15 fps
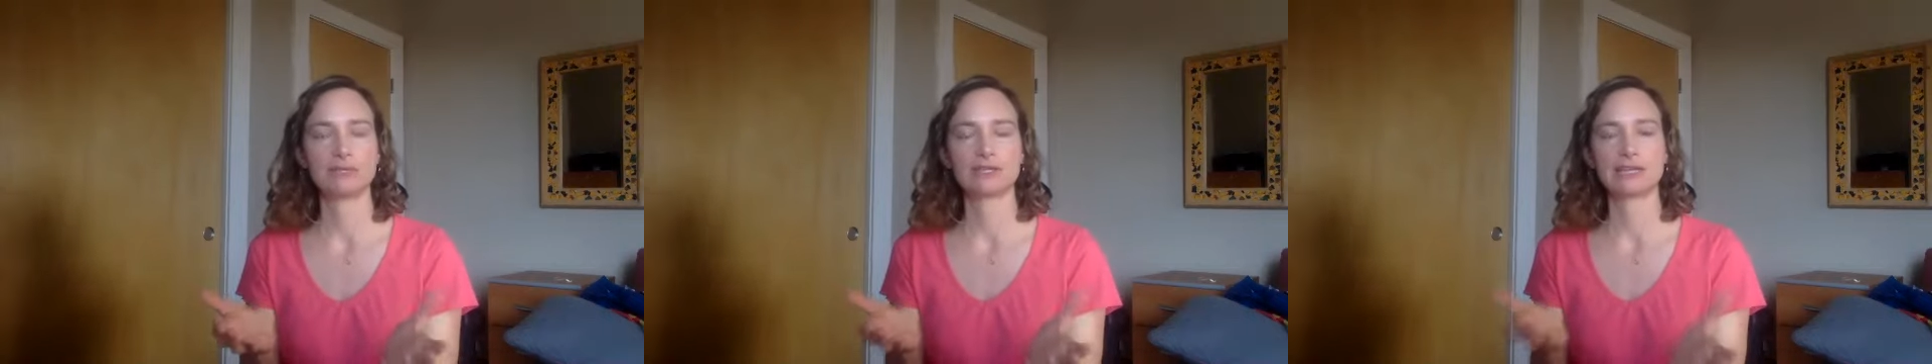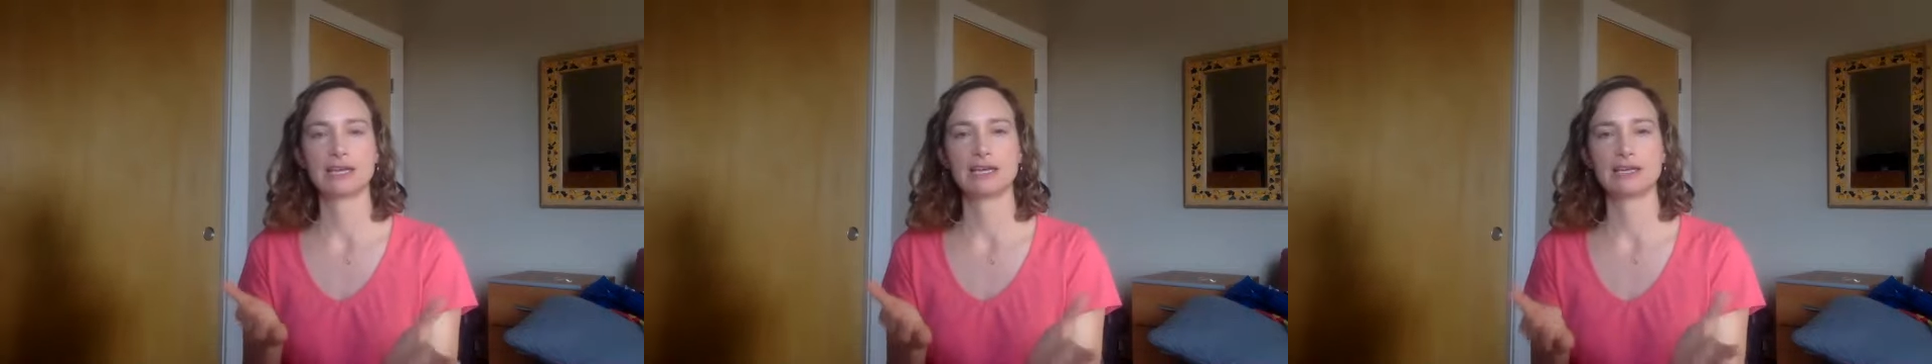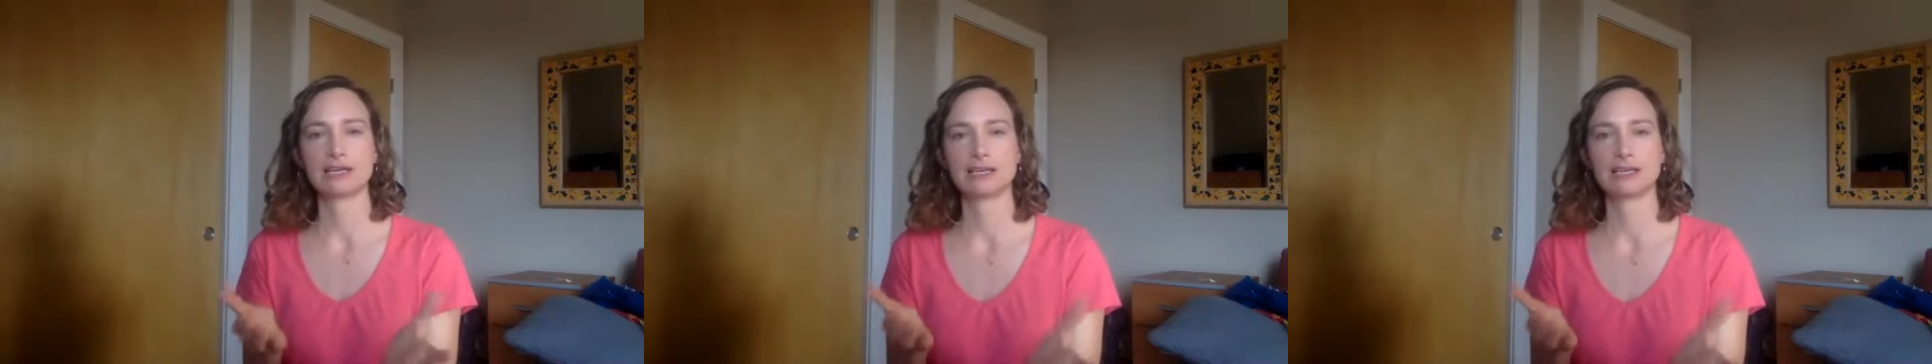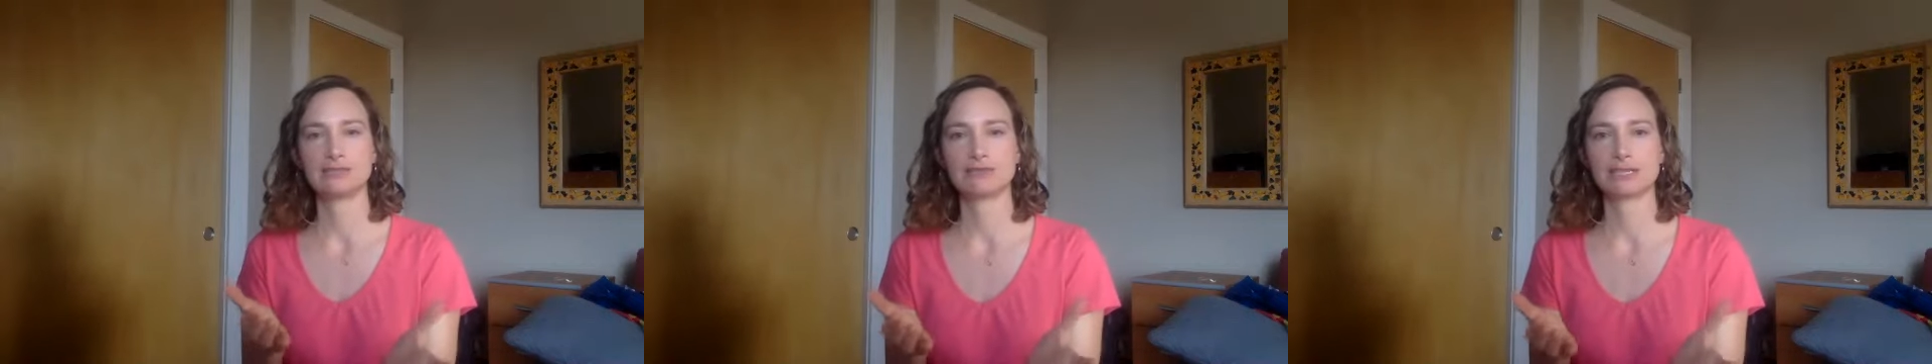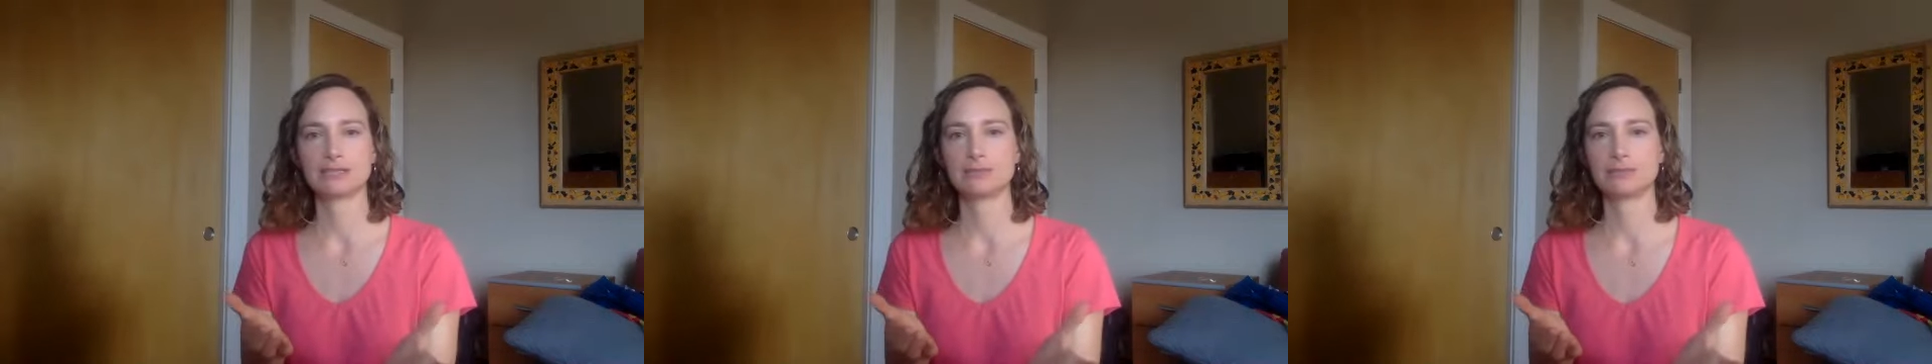that
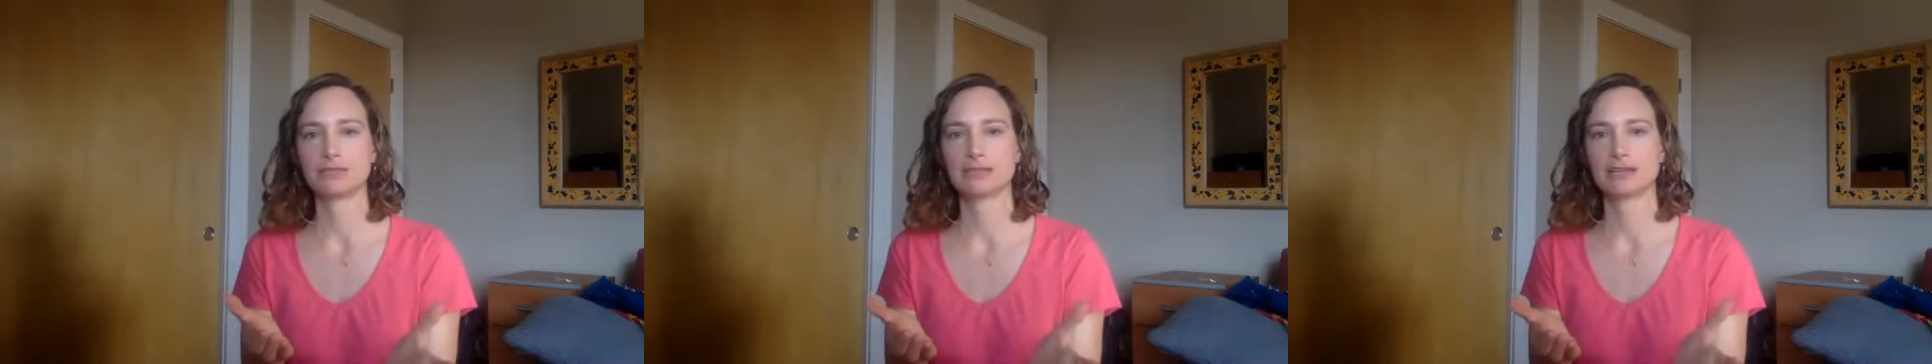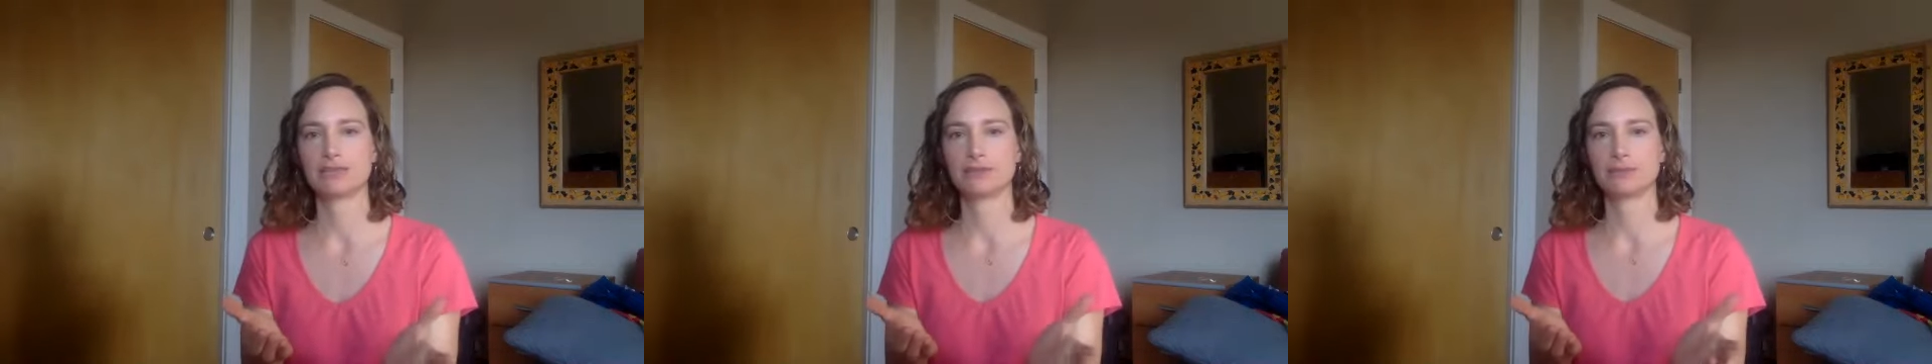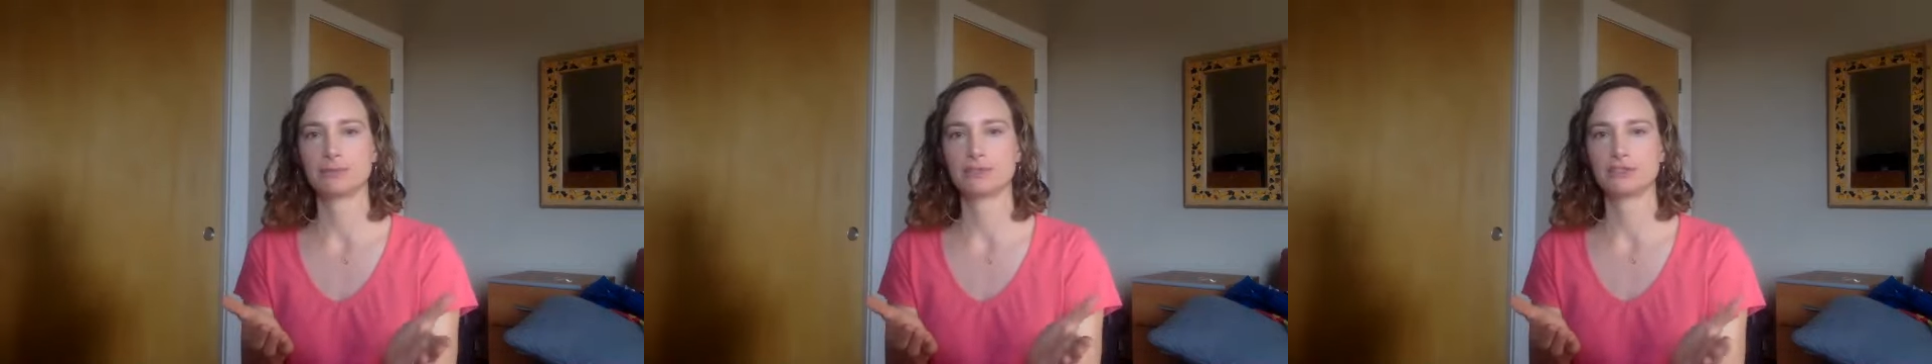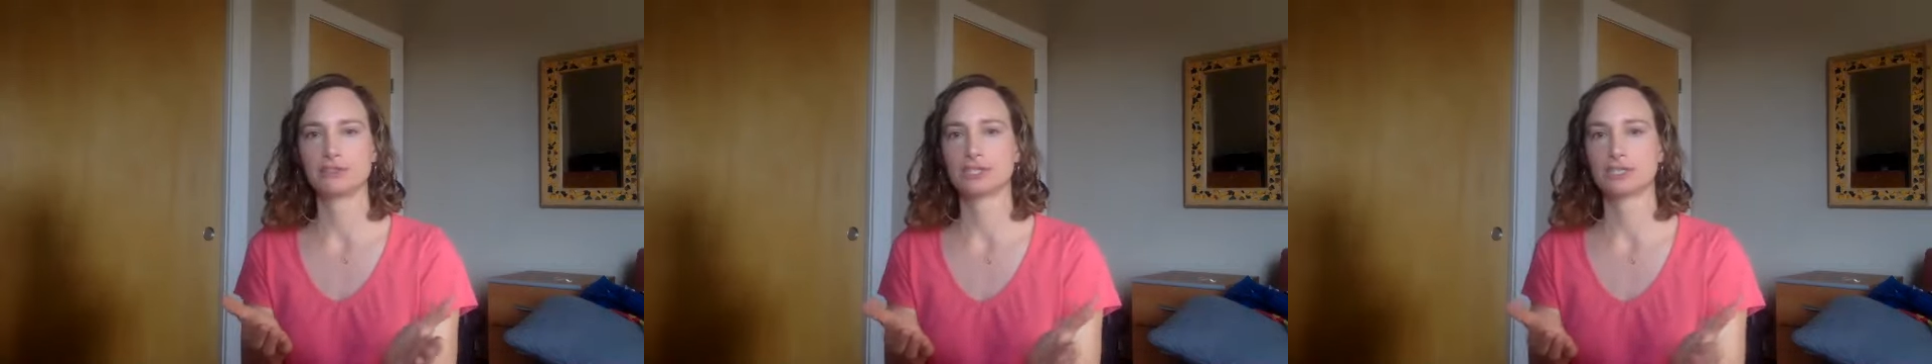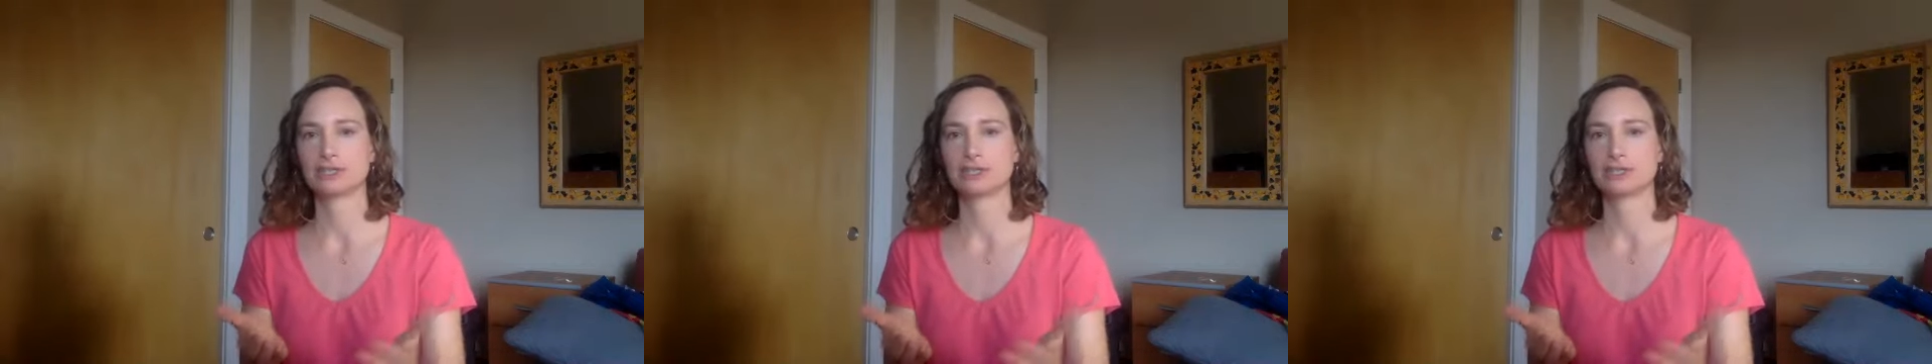investment level person?